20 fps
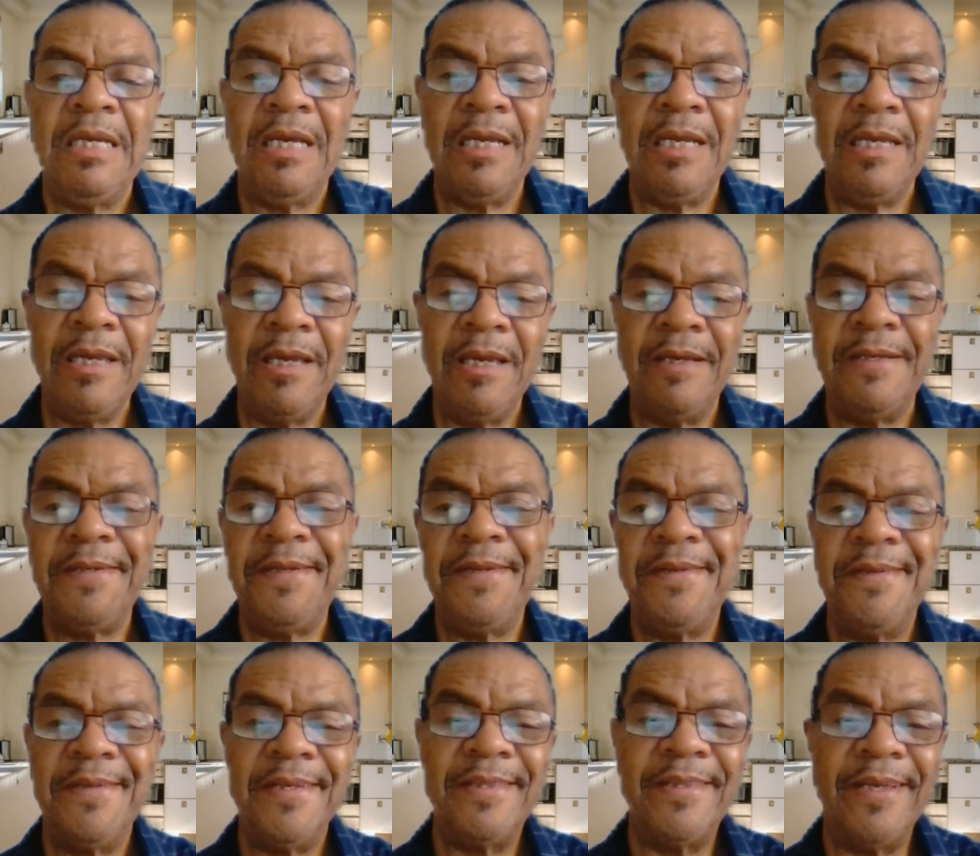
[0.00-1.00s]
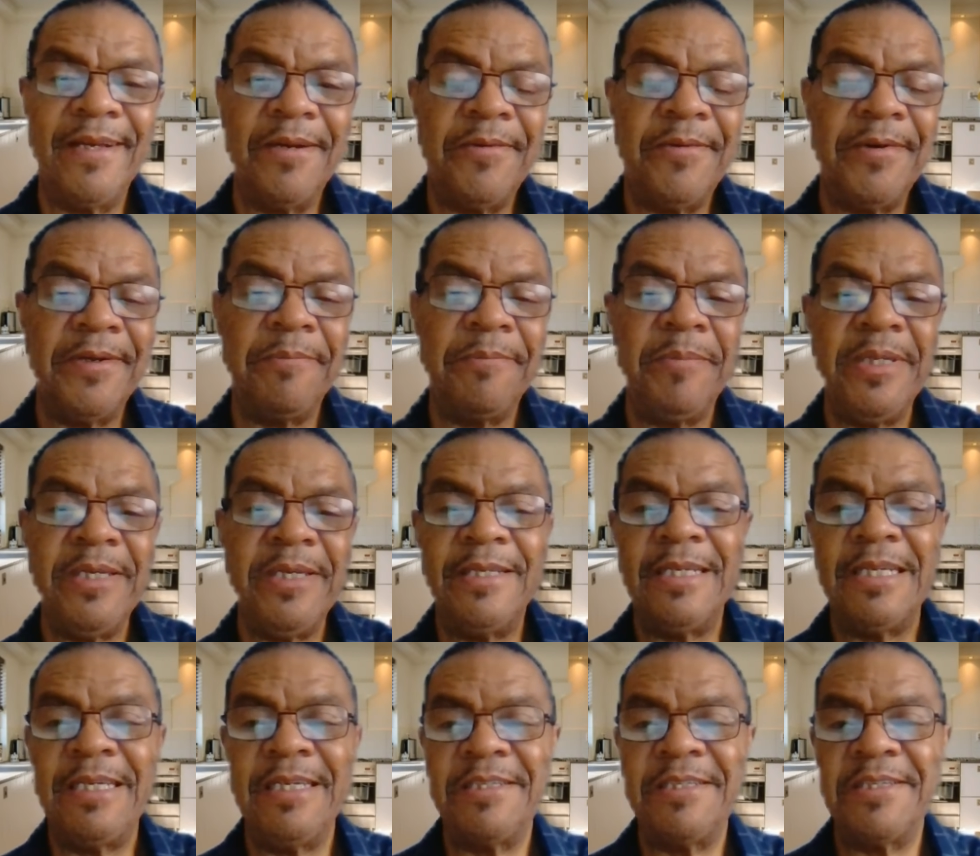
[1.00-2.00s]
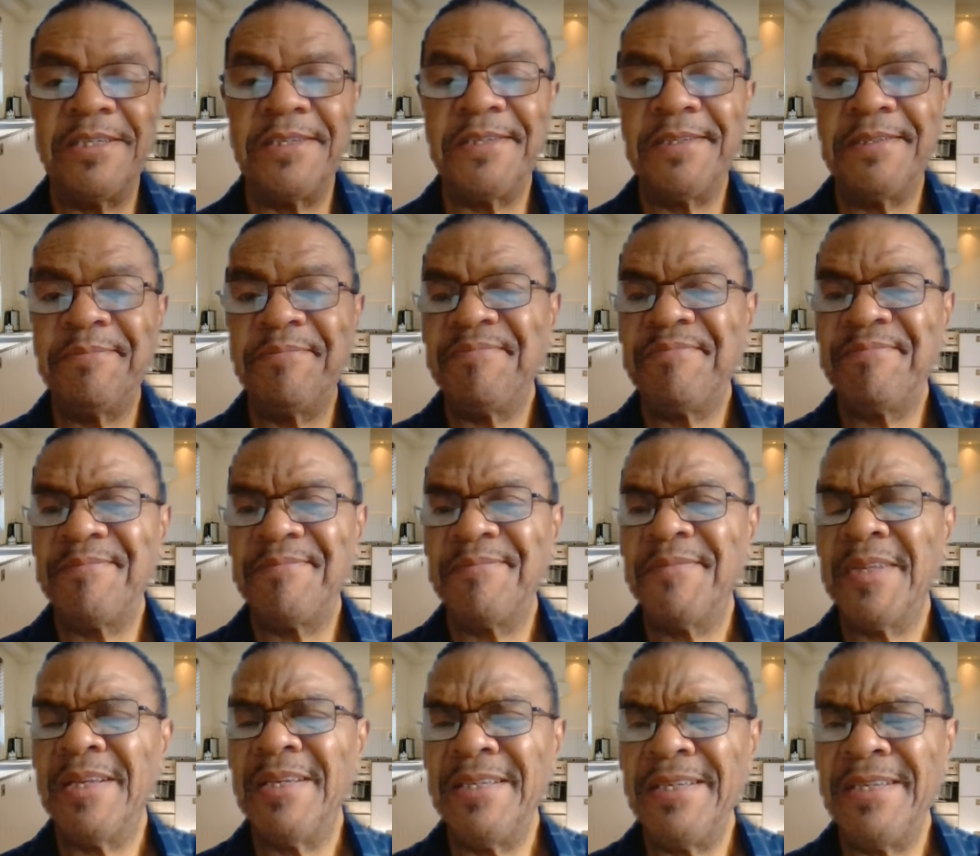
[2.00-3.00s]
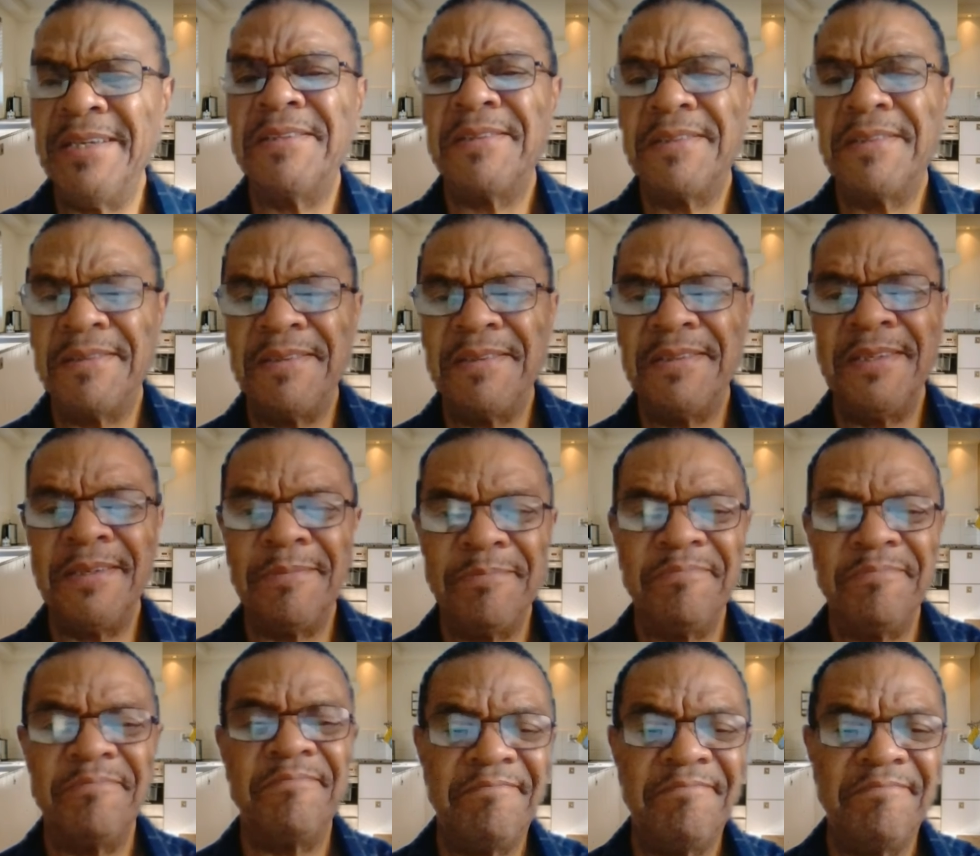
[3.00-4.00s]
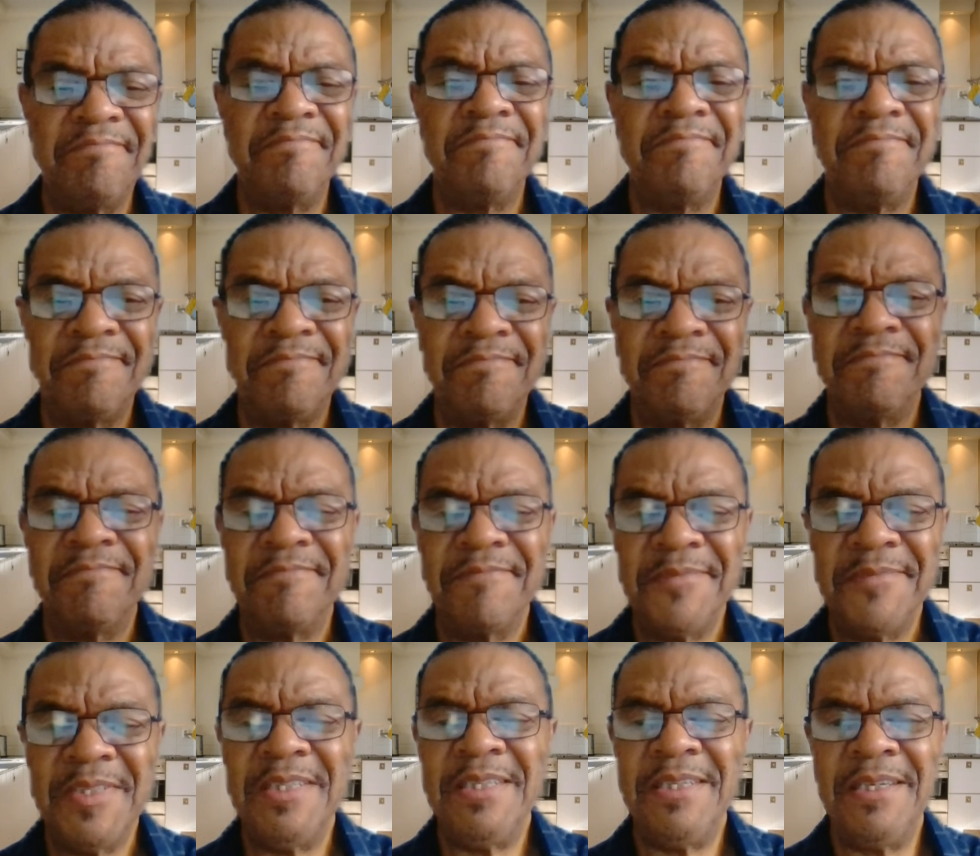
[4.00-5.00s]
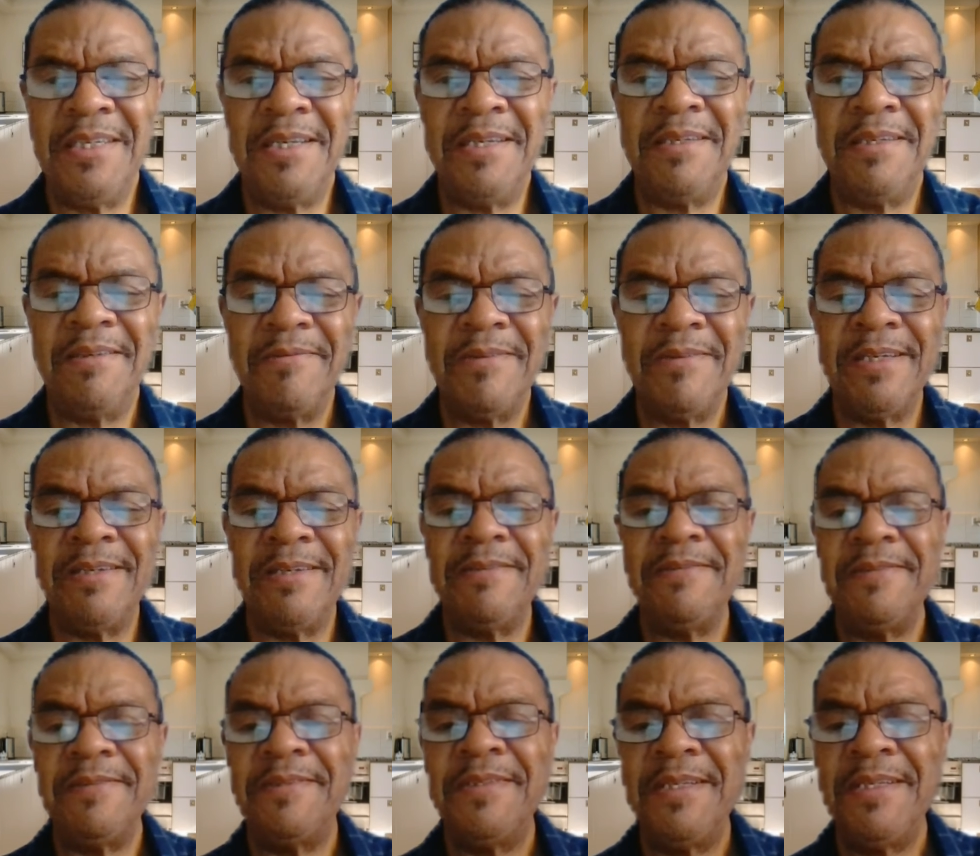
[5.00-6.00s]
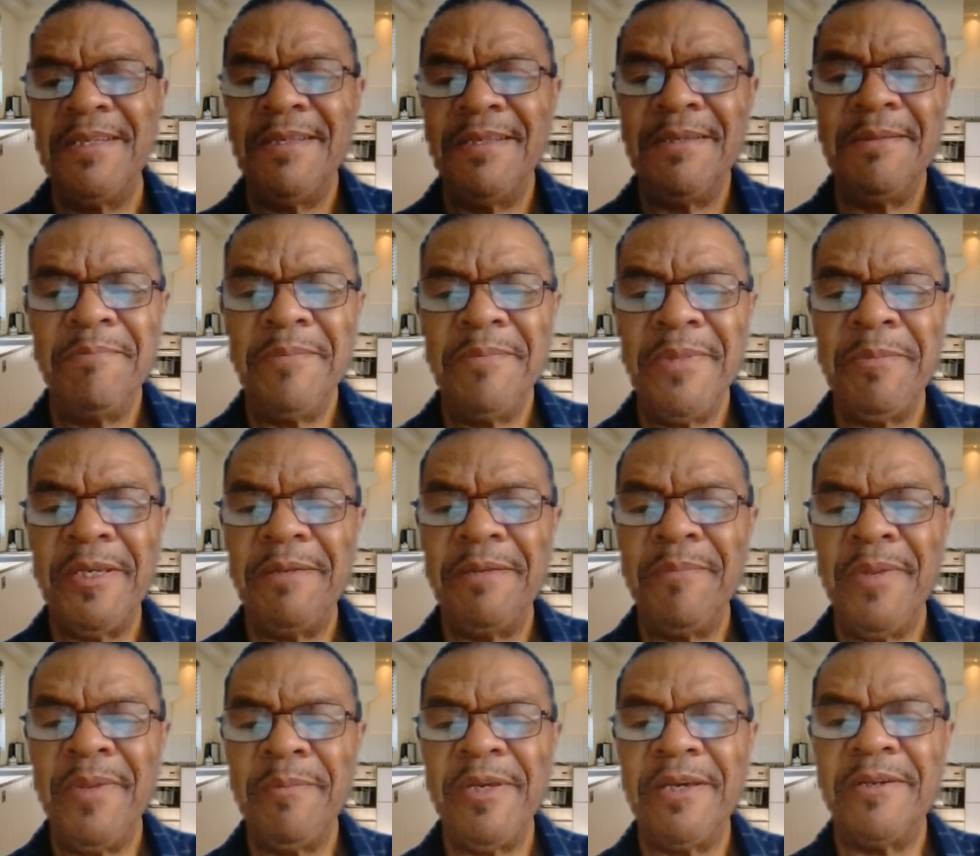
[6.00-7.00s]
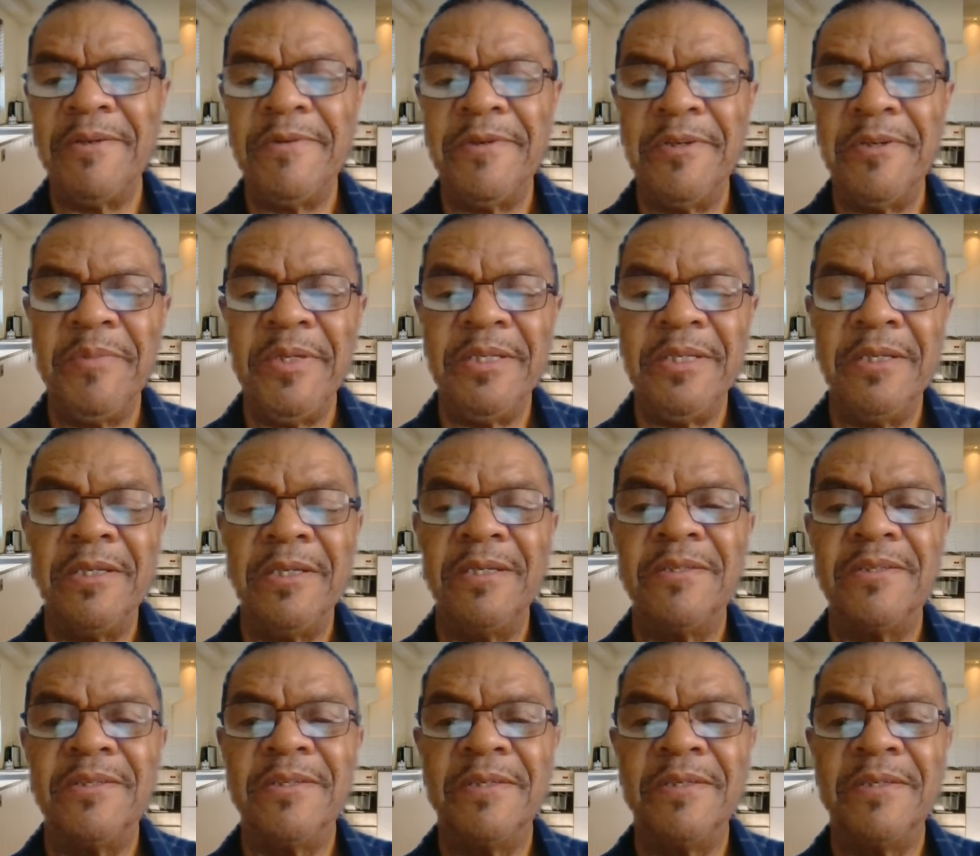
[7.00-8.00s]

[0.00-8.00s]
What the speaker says: Yeah, I think I want to be in the kitchen. Yes, yep. Yeah, well, maybe I don't want to be in the kitchen.